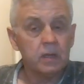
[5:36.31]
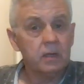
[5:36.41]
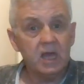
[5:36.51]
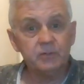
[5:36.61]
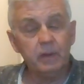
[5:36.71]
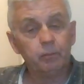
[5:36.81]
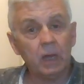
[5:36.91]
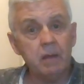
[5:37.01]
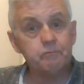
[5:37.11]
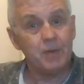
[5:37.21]
He's been
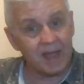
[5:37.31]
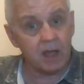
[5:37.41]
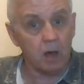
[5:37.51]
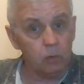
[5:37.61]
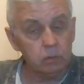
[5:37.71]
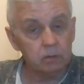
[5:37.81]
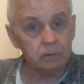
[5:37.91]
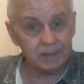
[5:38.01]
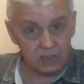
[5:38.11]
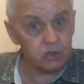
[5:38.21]
playing bingo.
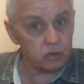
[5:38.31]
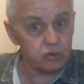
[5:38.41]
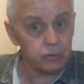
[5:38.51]
This is the true